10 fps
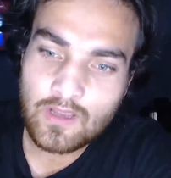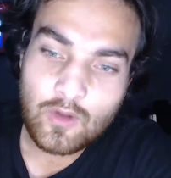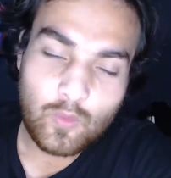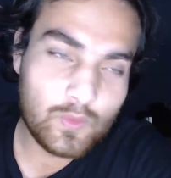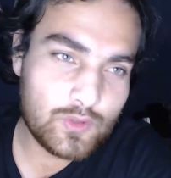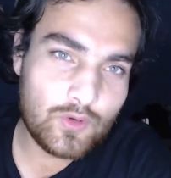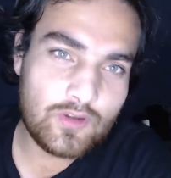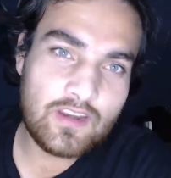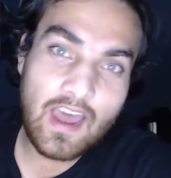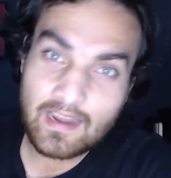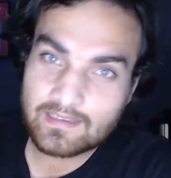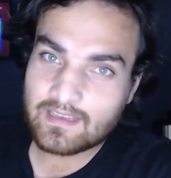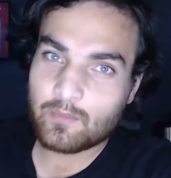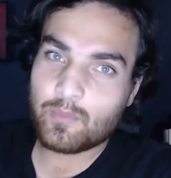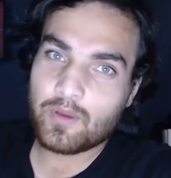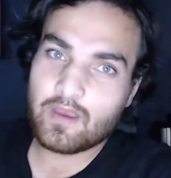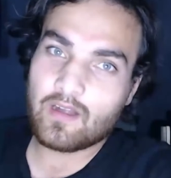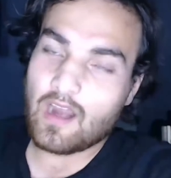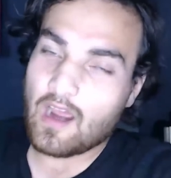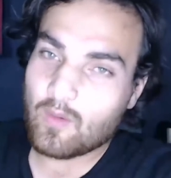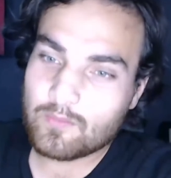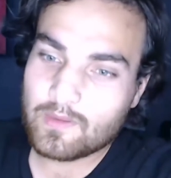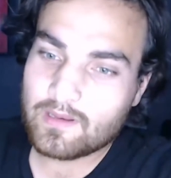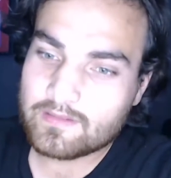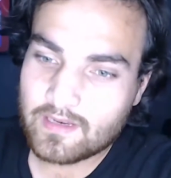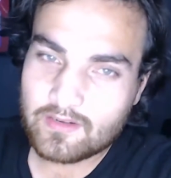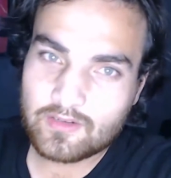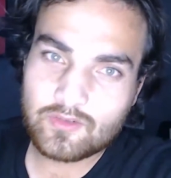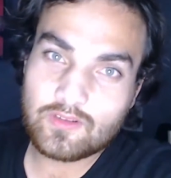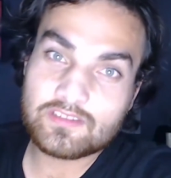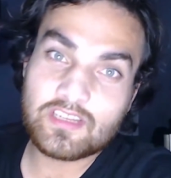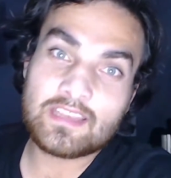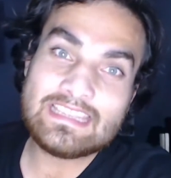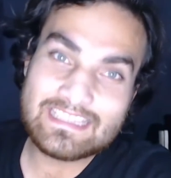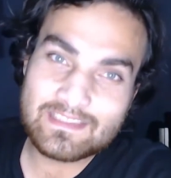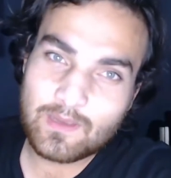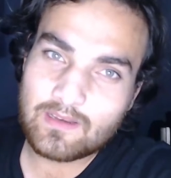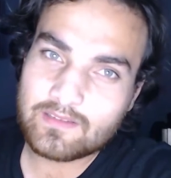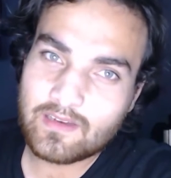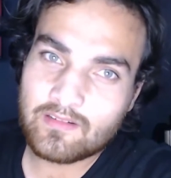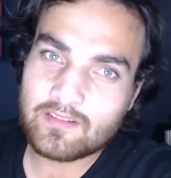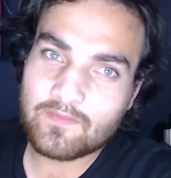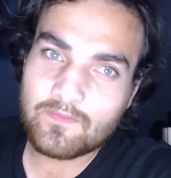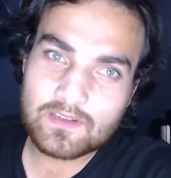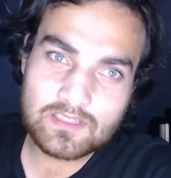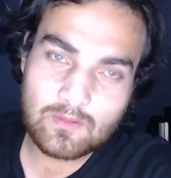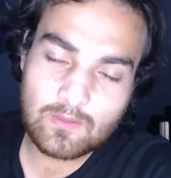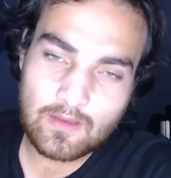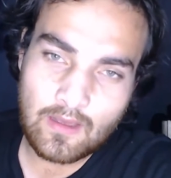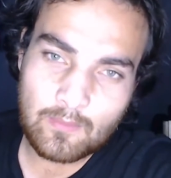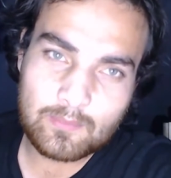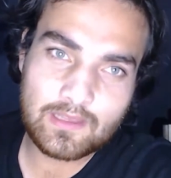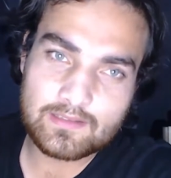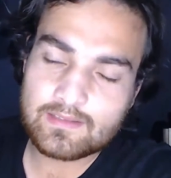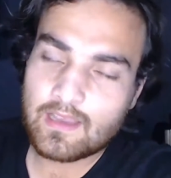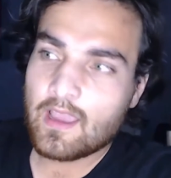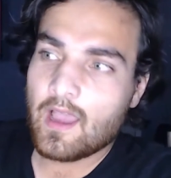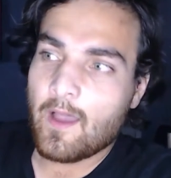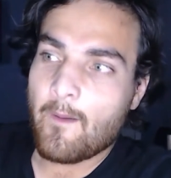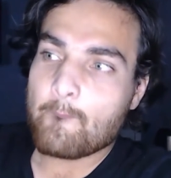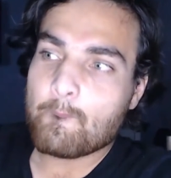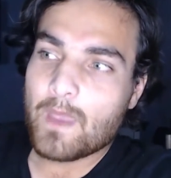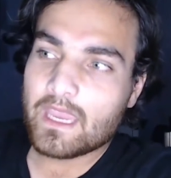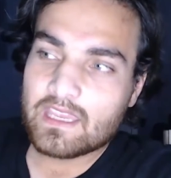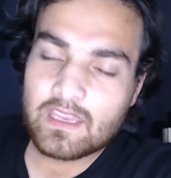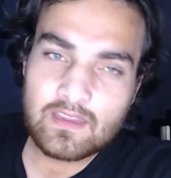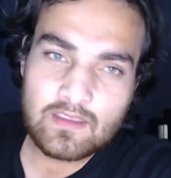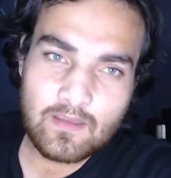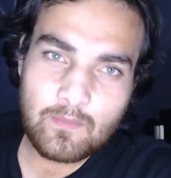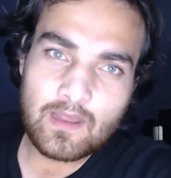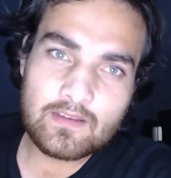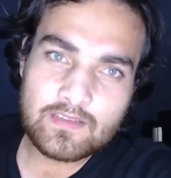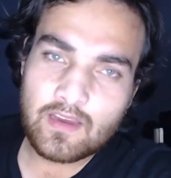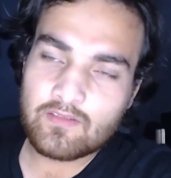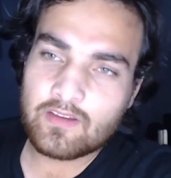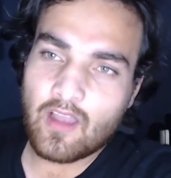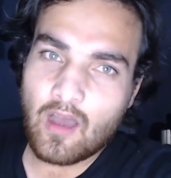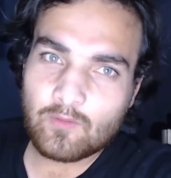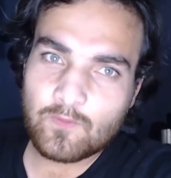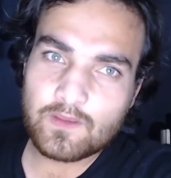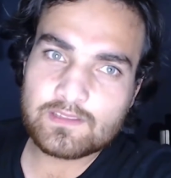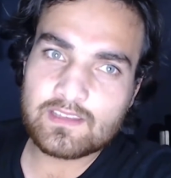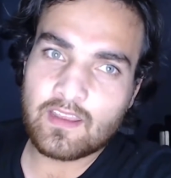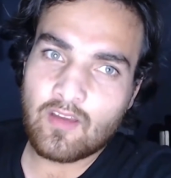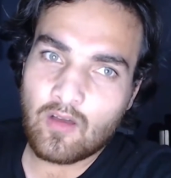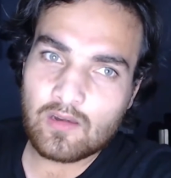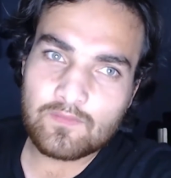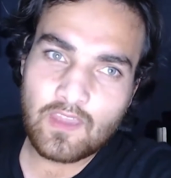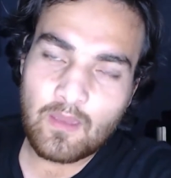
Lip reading: we should not compare our military to the Chinese military in the first place. Making the military outfits and all of that